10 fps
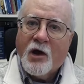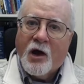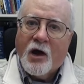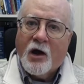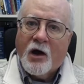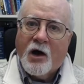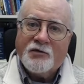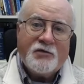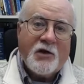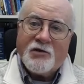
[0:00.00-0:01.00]
uh, a
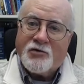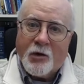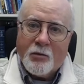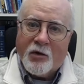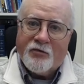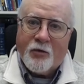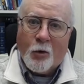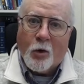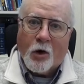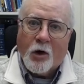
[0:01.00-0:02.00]
century
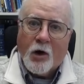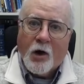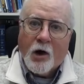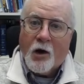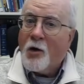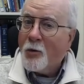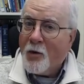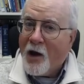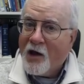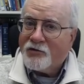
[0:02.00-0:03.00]
before uh,
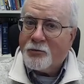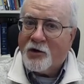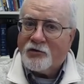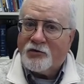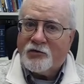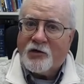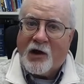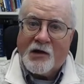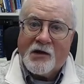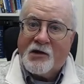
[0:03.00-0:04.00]
Erasmus
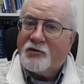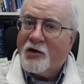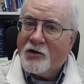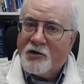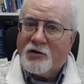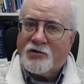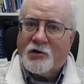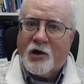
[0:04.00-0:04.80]
and his edition